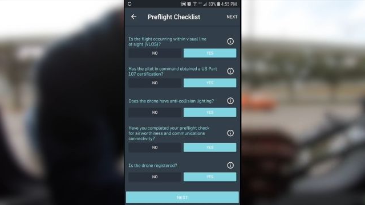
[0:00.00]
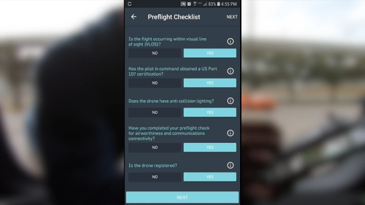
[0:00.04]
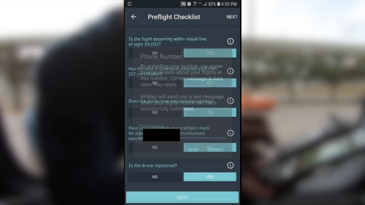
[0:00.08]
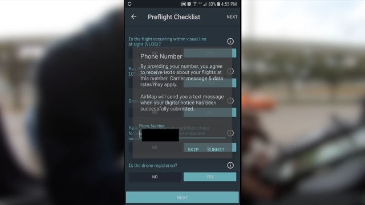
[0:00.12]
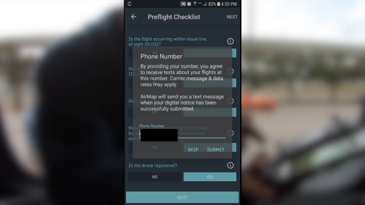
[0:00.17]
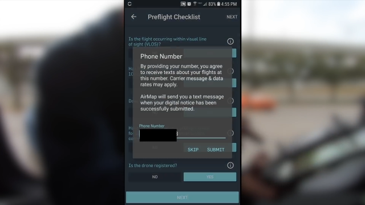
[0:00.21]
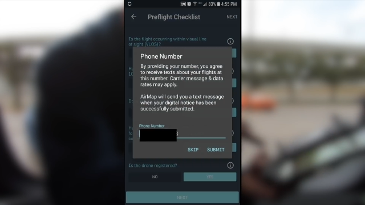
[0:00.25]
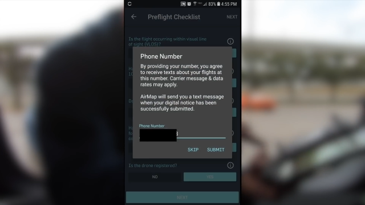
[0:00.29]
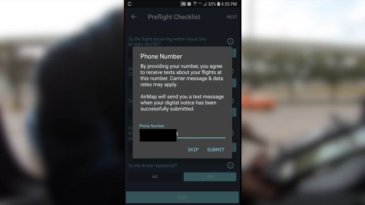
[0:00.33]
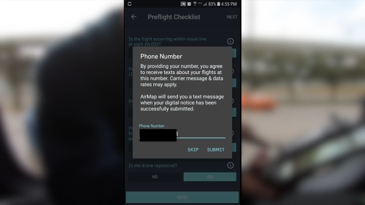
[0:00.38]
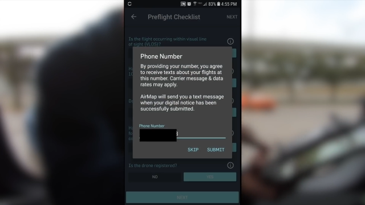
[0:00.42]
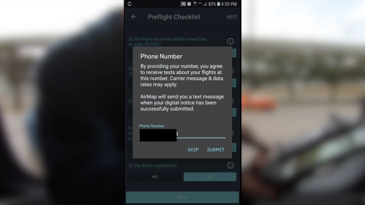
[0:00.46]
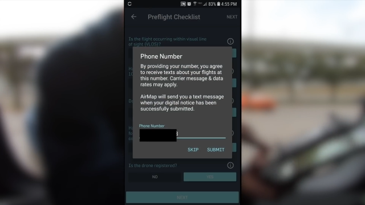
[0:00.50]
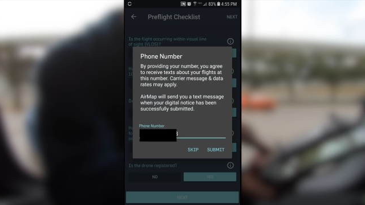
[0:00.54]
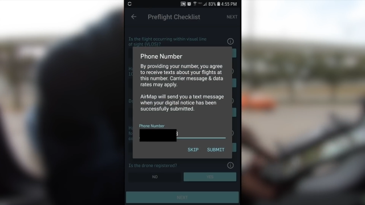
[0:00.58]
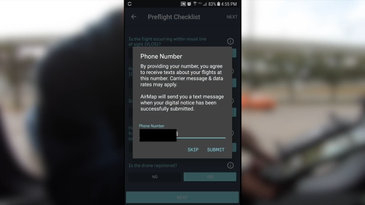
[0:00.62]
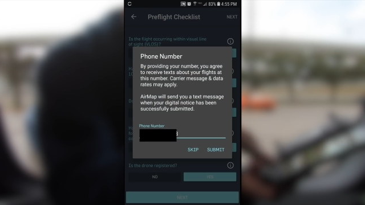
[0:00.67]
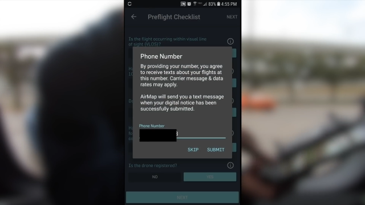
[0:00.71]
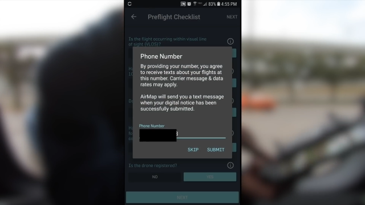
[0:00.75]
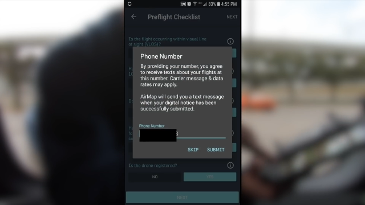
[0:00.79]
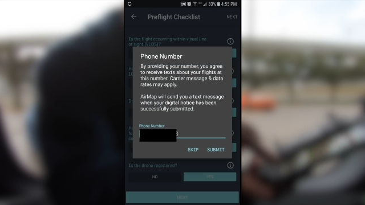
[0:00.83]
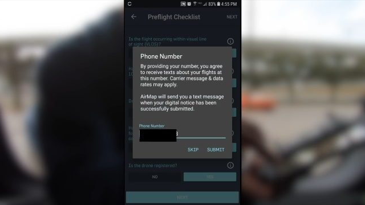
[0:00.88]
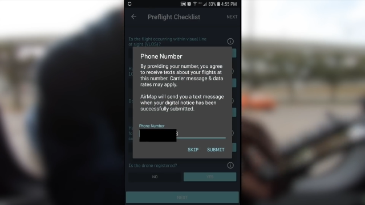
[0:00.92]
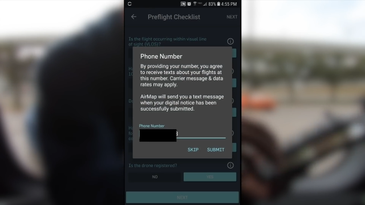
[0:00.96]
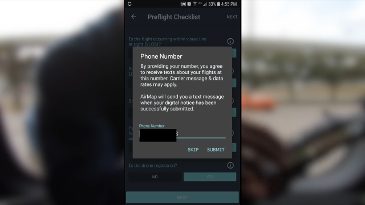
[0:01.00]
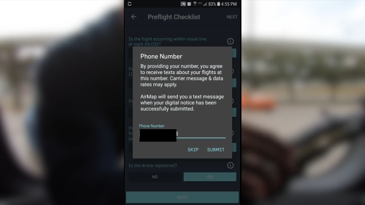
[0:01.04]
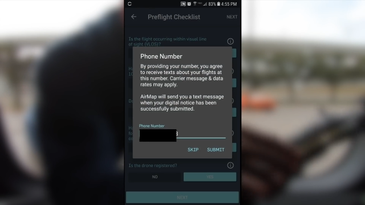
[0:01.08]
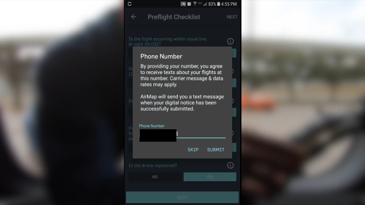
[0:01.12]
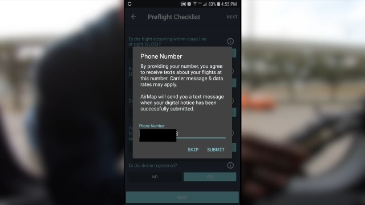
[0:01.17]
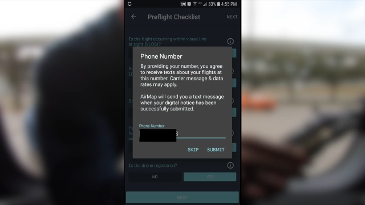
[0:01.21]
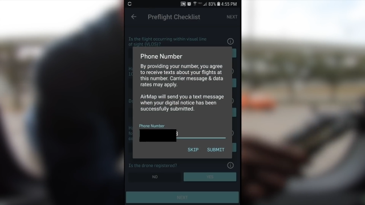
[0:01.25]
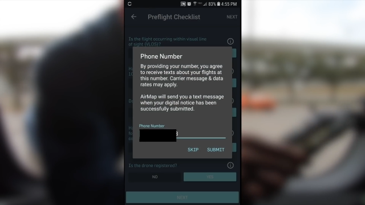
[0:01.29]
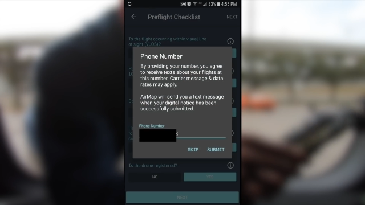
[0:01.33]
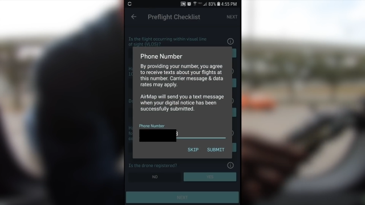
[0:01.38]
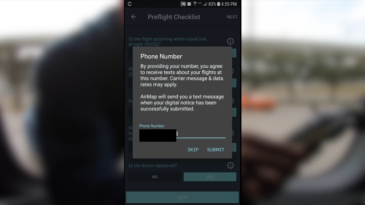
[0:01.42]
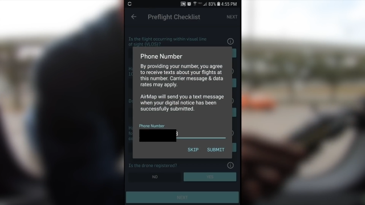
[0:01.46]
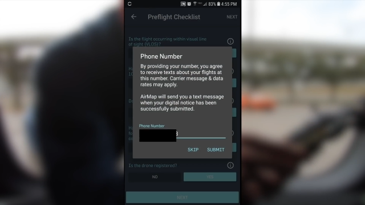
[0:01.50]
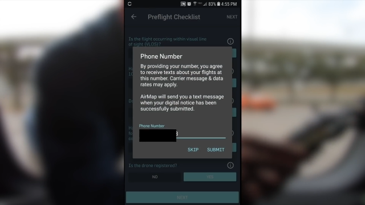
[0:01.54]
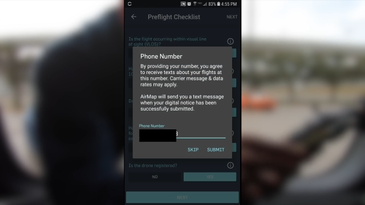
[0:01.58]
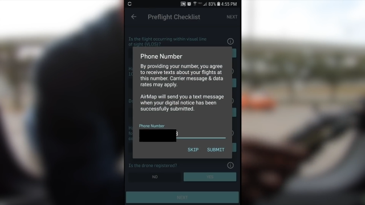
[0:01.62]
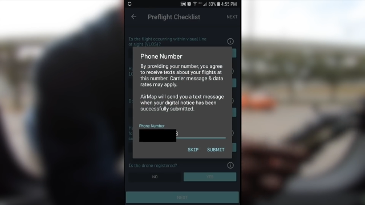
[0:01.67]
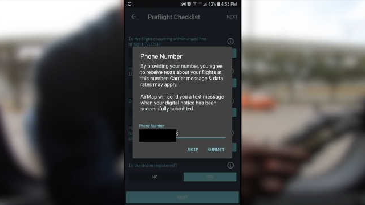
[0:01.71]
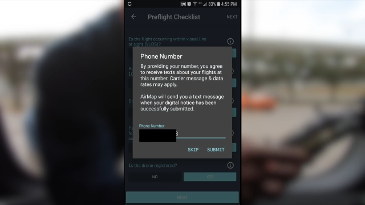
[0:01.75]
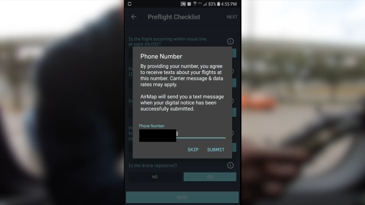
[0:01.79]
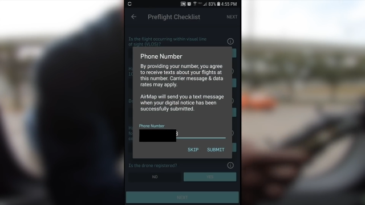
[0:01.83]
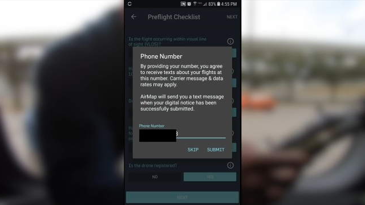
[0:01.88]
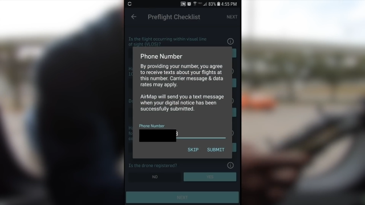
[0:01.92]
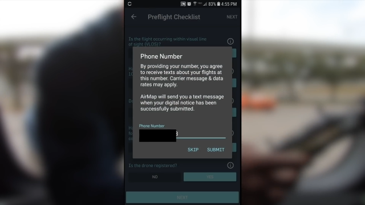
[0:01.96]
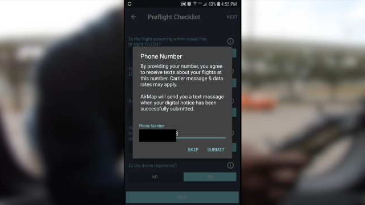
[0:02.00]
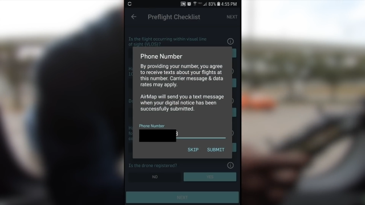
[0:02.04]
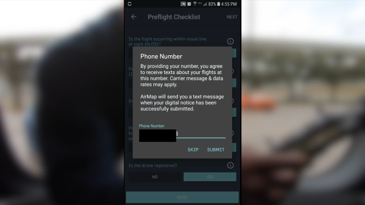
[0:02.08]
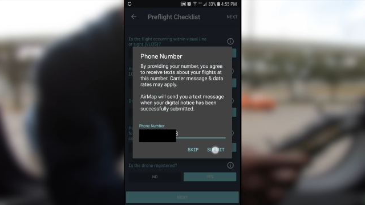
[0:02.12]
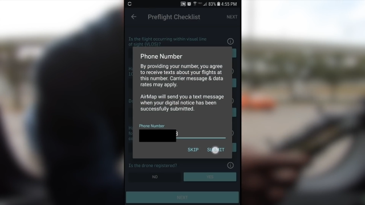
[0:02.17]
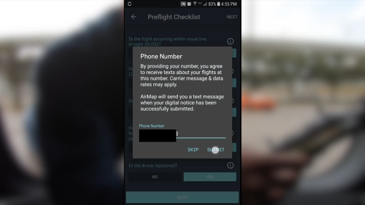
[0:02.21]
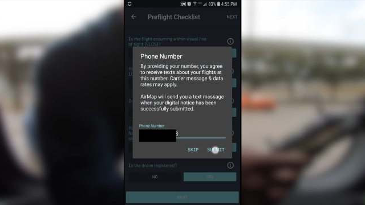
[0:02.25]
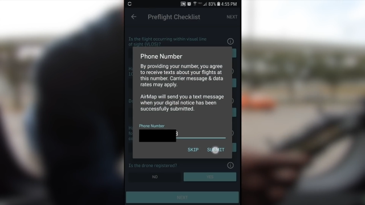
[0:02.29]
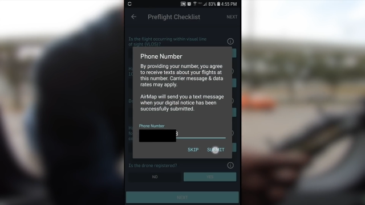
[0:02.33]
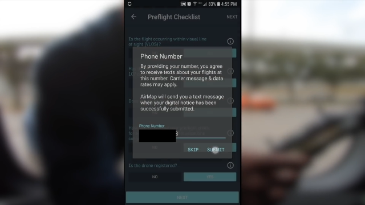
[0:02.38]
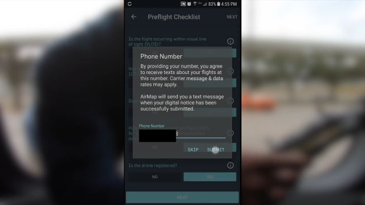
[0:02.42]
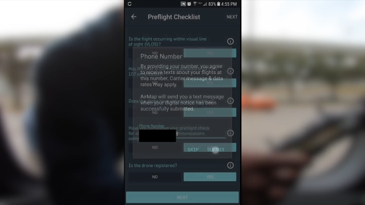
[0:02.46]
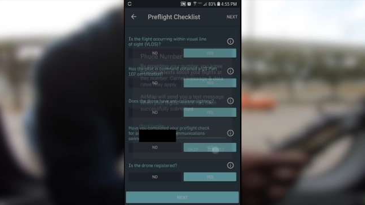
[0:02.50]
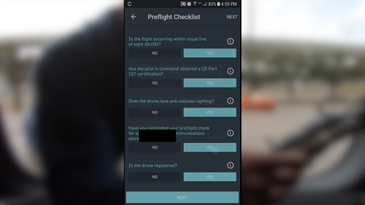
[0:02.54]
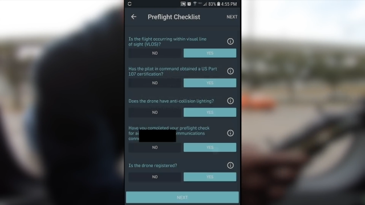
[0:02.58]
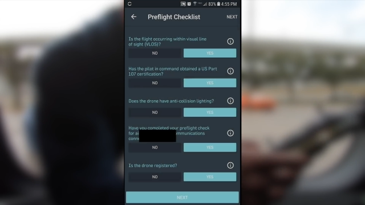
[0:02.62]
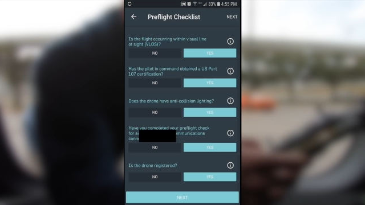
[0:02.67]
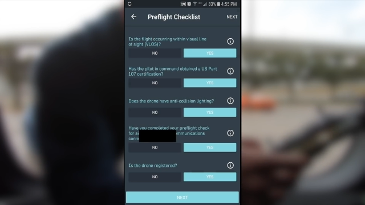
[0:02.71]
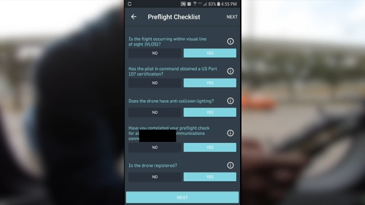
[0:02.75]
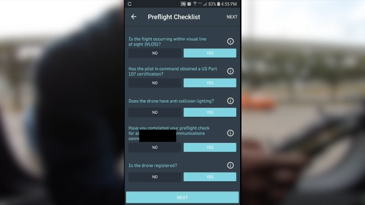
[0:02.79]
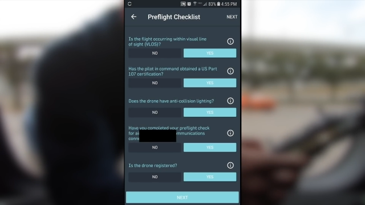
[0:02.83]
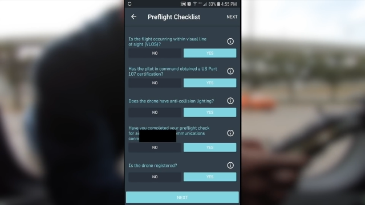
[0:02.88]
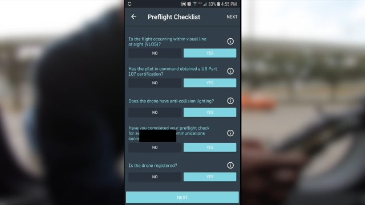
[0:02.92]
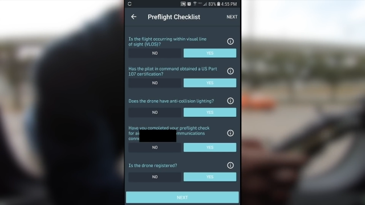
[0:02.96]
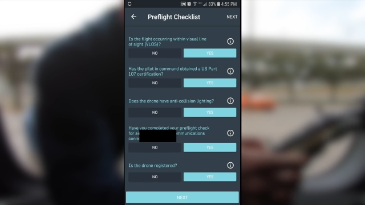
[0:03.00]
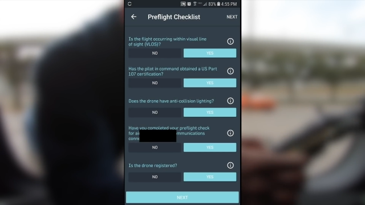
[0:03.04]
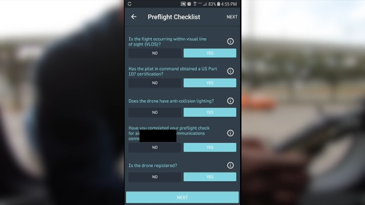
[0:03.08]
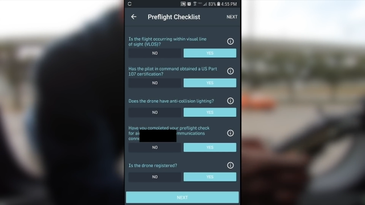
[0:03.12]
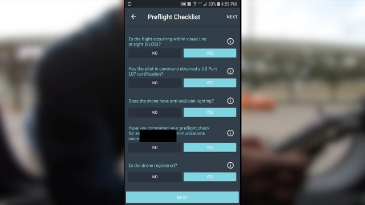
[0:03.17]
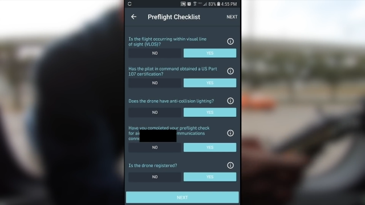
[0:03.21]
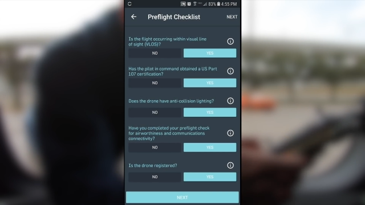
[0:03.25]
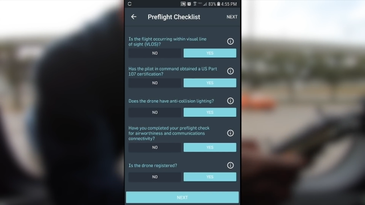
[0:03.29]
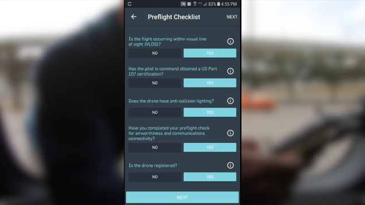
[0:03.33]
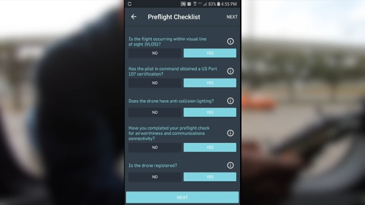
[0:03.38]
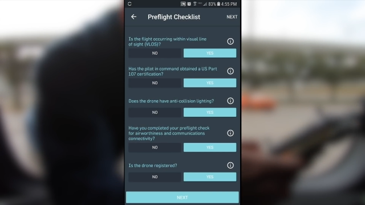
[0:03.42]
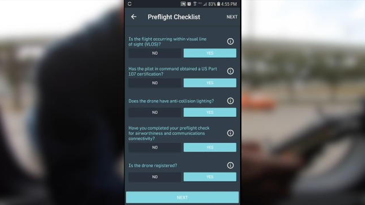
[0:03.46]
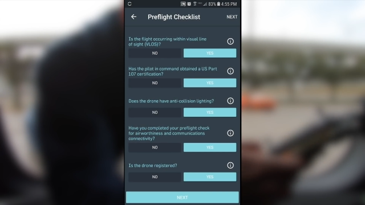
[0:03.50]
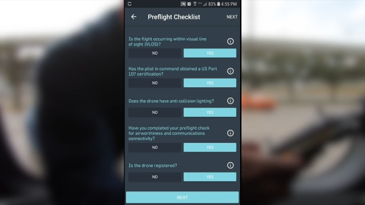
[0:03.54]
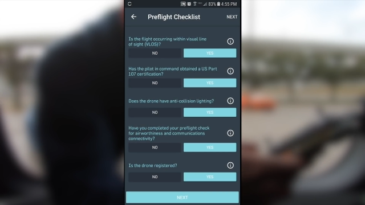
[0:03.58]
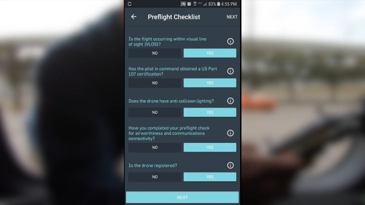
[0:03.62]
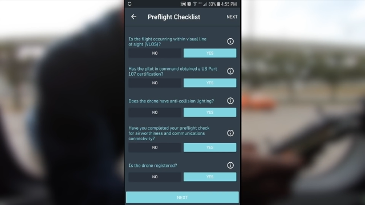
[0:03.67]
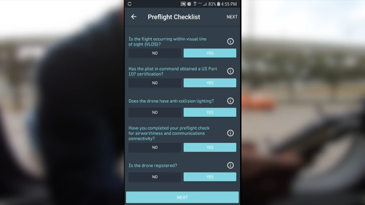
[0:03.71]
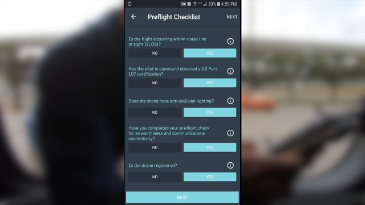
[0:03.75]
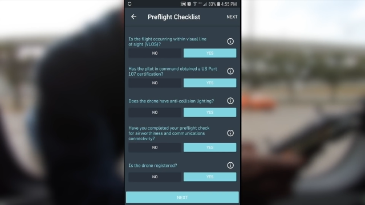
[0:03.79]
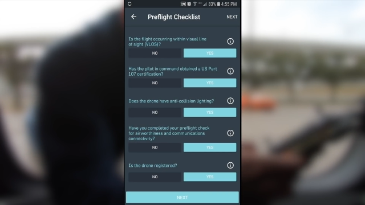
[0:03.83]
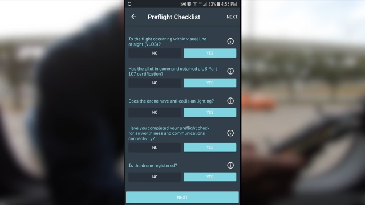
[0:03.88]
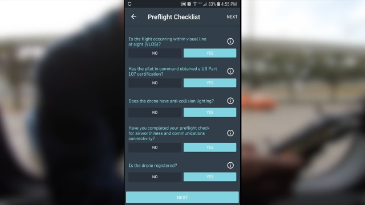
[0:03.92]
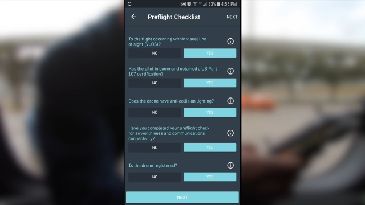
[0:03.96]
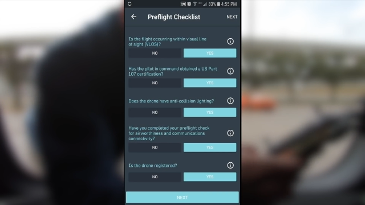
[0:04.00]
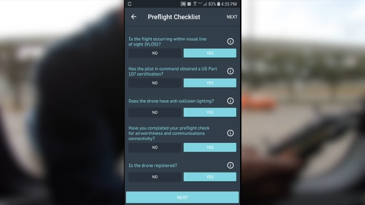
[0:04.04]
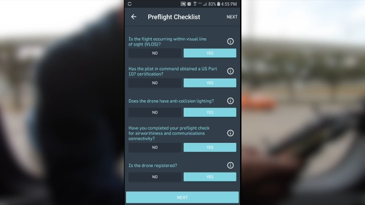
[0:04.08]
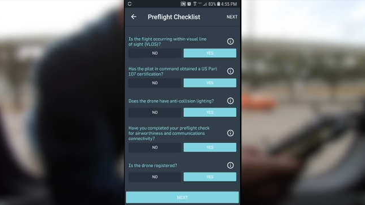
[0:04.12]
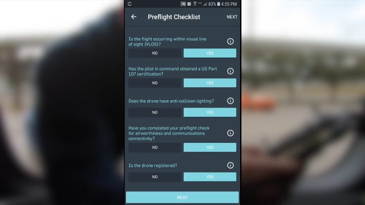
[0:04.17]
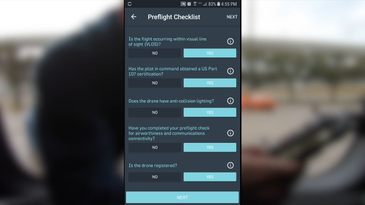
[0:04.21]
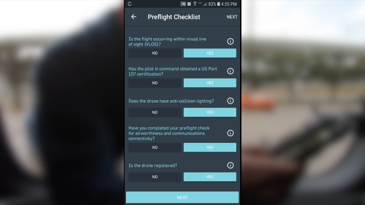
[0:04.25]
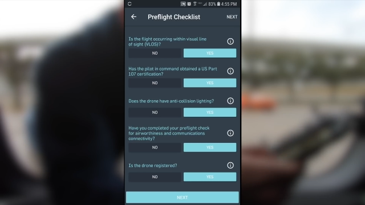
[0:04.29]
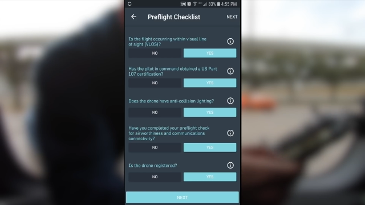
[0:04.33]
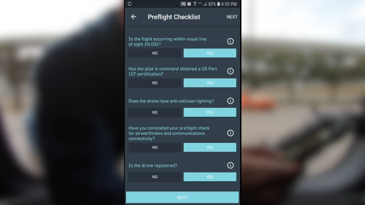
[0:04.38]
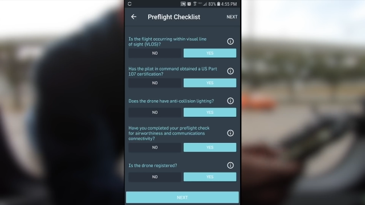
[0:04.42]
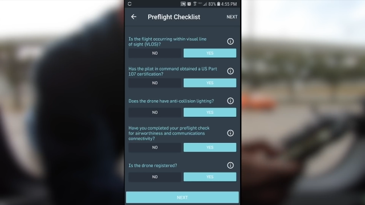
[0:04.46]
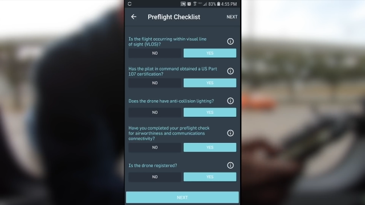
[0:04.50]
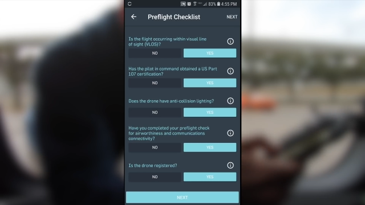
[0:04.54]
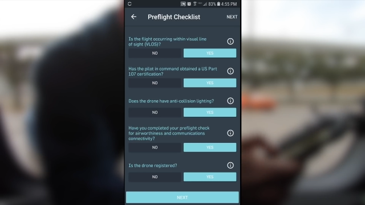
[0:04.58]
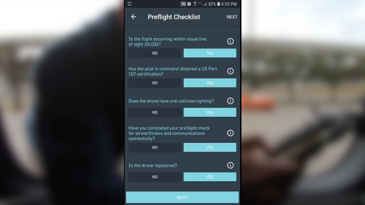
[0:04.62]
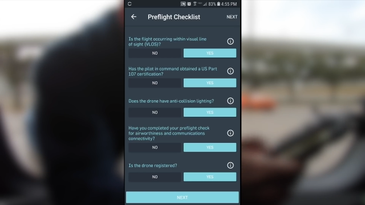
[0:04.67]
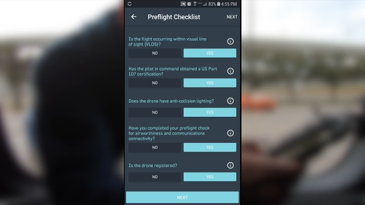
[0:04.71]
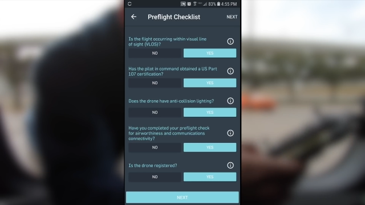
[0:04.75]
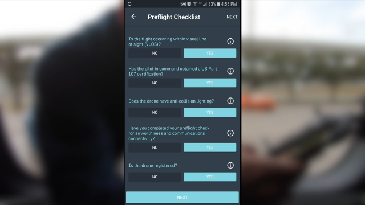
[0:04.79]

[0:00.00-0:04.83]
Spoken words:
[unreadable: no face in view]